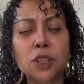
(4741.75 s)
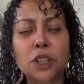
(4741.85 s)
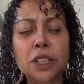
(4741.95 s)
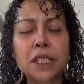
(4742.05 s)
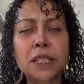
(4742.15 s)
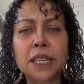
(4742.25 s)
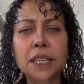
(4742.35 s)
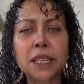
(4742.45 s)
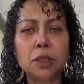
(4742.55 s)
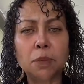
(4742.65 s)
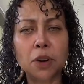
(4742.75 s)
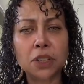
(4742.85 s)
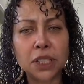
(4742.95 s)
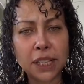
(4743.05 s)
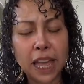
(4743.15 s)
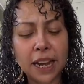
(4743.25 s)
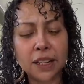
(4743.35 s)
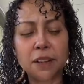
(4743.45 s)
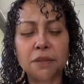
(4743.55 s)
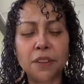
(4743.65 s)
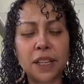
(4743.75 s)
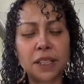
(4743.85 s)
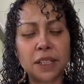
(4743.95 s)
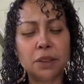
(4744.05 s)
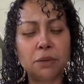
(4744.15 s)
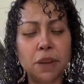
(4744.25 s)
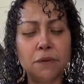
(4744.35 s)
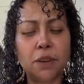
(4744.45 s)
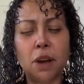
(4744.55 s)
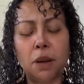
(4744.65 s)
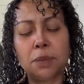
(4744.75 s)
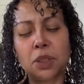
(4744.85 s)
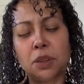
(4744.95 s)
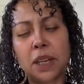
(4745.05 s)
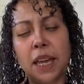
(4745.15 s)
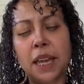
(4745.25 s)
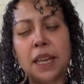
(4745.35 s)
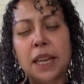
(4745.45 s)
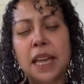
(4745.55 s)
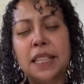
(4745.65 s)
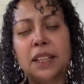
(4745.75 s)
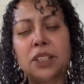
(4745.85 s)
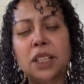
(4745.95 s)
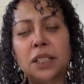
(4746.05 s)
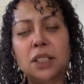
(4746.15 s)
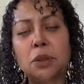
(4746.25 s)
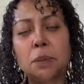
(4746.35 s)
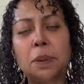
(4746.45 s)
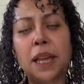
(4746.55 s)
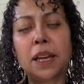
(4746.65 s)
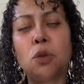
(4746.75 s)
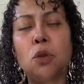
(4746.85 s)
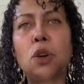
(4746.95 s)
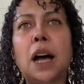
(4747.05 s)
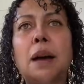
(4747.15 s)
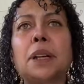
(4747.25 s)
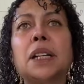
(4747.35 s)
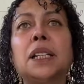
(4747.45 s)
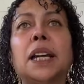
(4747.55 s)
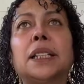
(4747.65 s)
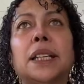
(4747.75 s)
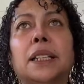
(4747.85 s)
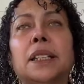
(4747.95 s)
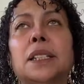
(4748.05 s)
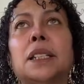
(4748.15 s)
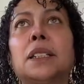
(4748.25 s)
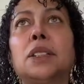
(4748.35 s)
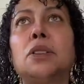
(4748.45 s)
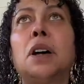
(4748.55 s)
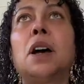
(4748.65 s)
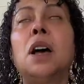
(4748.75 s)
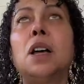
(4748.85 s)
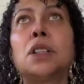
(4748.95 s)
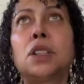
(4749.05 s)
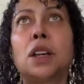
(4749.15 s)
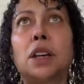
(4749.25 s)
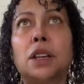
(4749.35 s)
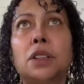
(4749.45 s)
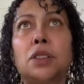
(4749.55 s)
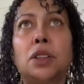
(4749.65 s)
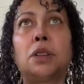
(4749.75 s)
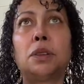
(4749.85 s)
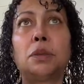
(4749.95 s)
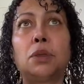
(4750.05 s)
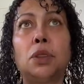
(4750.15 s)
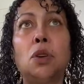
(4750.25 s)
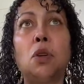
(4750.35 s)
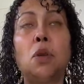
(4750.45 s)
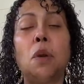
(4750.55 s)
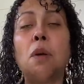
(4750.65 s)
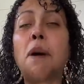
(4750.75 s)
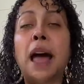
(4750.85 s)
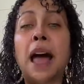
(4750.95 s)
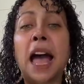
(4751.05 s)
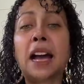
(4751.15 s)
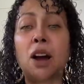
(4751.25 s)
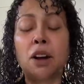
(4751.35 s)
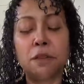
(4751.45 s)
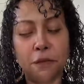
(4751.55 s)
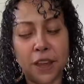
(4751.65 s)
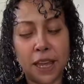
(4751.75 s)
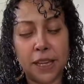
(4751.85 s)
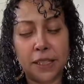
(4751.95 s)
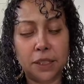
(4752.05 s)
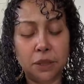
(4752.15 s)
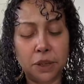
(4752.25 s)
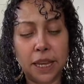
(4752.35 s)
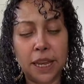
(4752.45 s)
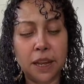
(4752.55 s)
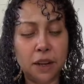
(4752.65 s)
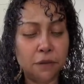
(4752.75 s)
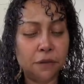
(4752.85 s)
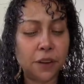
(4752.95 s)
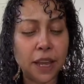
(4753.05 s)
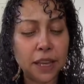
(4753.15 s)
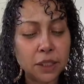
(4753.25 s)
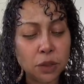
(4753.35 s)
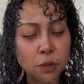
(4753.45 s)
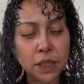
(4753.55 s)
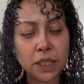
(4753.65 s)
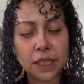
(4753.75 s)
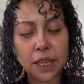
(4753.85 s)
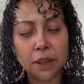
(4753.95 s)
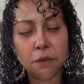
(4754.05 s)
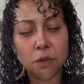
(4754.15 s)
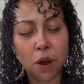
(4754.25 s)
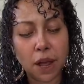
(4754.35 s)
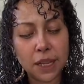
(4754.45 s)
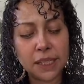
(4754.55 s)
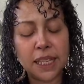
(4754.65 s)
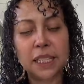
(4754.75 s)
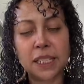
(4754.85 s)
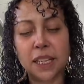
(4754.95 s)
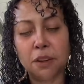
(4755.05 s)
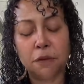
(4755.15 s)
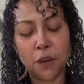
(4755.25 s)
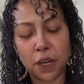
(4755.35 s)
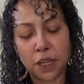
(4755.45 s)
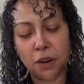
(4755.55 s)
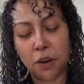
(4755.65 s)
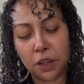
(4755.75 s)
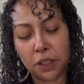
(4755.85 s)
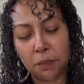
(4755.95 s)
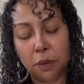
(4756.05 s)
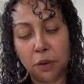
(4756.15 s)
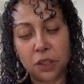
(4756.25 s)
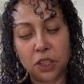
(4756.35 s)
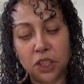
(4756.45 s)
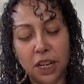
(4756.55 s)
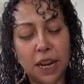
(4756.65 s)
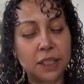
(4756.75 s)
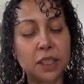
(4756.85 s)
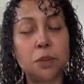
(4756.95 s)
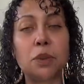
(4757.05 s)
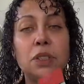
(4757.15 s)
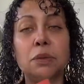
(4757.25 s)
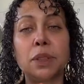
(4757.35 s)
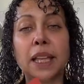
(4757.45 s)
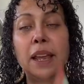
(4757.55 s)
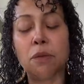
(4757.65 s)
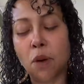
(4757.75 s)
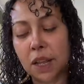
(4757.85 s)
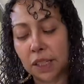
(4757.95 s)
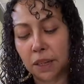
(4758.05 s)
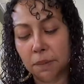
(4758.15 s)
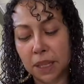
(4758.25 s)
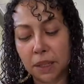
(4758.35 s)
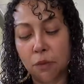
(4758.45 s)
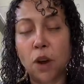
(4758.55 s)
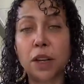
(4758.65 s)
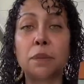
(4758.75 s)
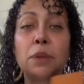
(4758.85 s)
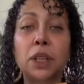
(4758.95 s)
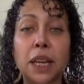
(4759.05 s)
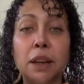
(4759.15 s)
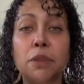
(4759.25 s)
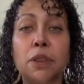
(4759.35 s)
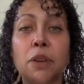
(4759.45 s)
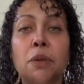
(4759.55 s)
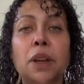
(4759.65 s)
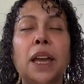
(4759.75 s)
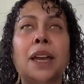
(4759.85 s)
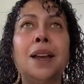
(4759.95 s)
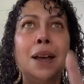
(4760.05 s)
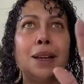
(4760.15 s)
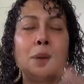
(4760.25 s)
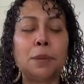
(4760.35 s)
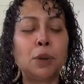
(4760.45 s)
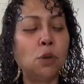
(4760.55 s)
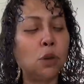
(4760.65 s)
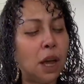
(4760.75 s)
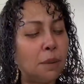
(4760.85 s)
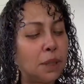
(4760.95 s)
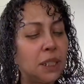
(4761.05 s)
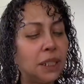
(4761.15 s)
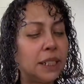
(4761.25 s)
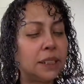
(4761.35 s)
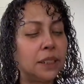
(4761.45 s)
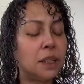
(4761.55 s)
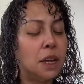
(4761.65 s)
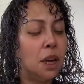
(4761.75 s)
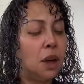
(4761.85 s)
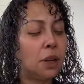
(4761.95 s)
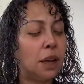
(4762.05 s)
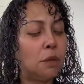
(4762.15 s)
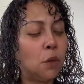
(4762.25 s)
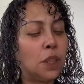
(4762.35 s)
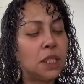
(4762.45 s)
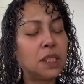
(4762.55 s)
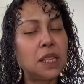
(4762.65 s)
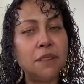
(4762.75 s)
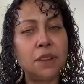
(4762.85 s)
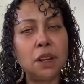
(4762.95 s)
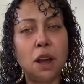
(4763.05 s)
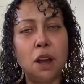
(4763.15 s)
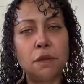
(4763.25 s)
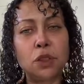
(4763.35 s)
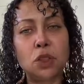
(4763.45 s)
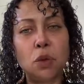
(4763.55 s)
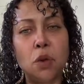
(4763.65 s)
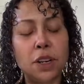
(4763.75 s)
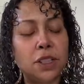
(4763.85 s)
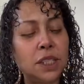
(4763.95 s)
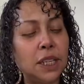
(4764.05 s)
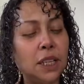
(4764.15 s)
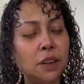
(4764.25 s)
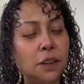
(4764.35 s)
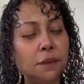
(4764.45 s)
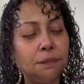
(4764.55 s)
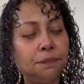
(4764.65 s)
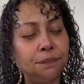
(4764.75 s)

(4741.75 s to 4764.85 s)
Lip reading: You're gonna see this person at an event, Three of Cups, okay? They're telling you to play cool, calm, and collected. They're telling you to you know, act unfazed, okay? Unfazed. With the Ten of Wands, it's gonna fucking irk the shit out of this person. With the Eight of Wands, gonna make them want to communicate with you, okay? Keep it cool, calm, and collected, okay? With the Seven of Swords here,